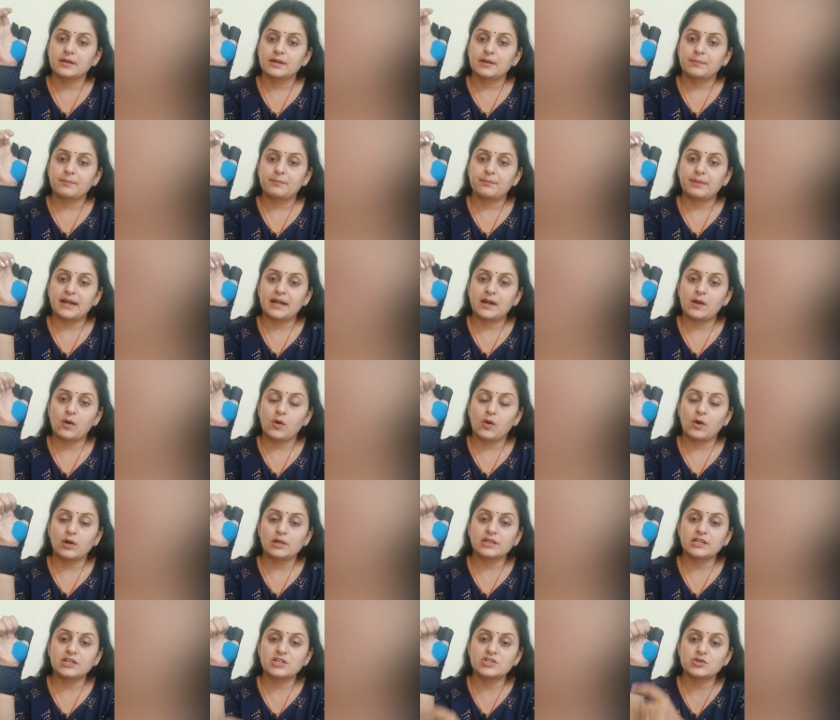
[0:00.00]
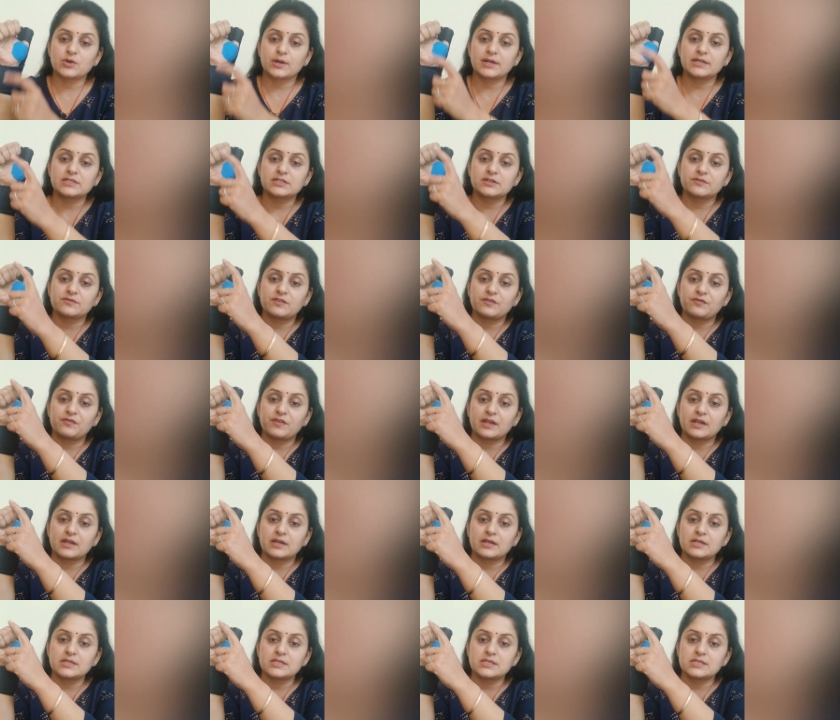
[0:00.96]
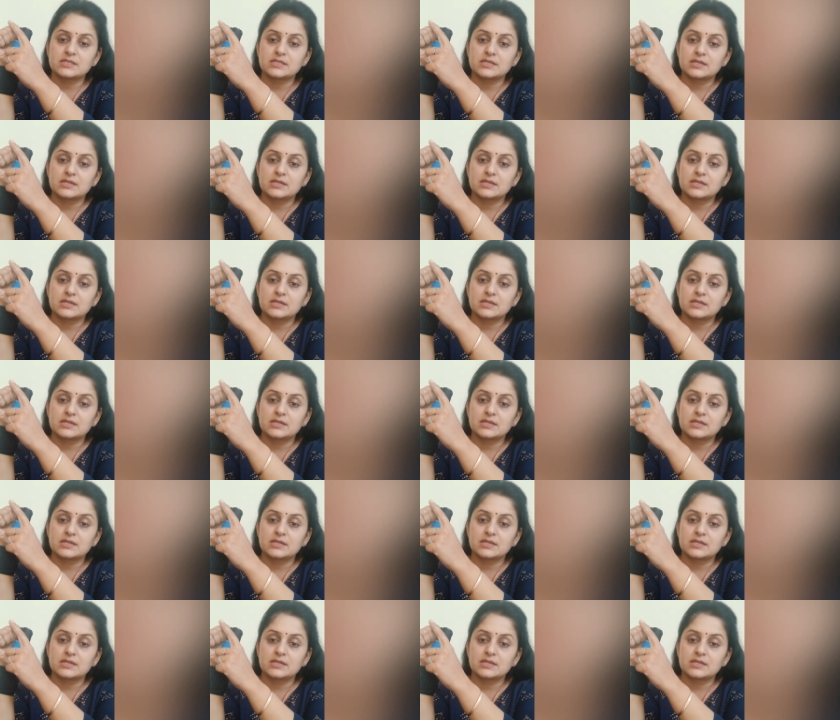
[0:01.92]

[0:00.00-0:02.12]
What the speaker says: Bend all the joints of the fingers